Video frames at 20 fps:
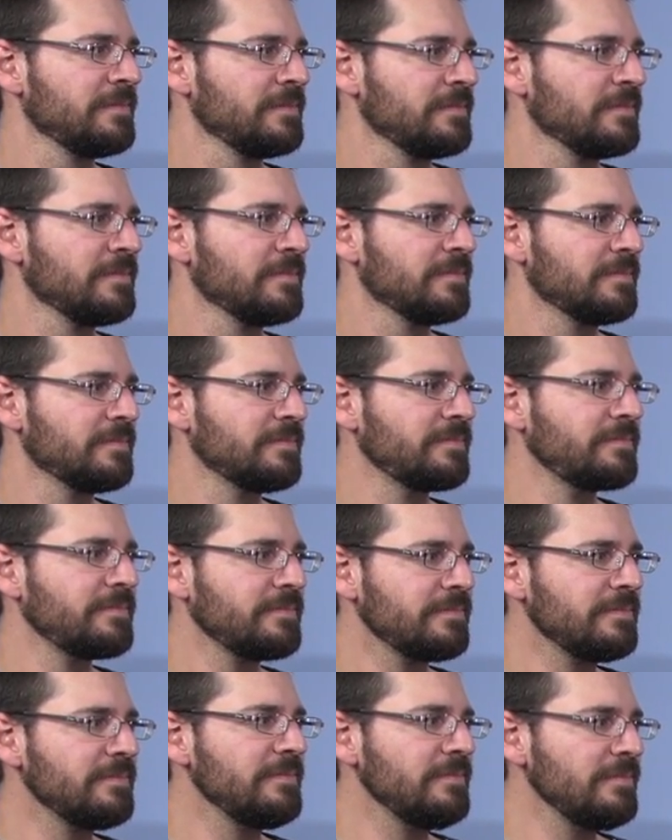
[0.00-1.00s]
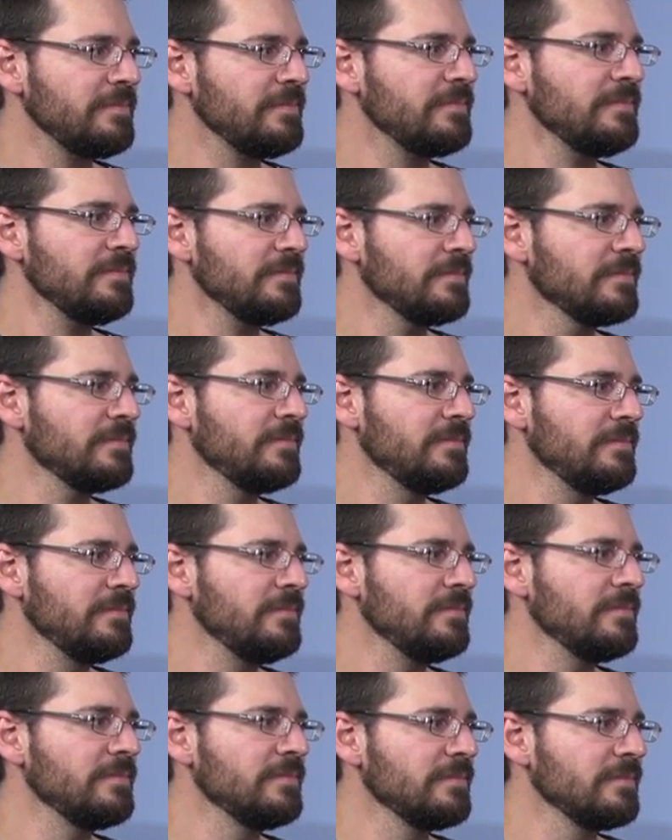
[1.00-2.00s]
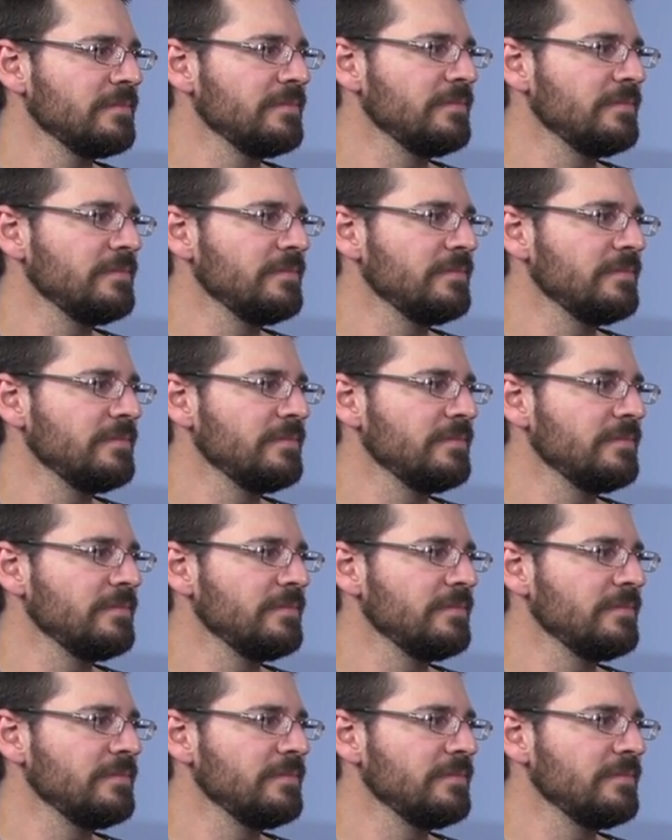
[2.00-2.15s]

(silent)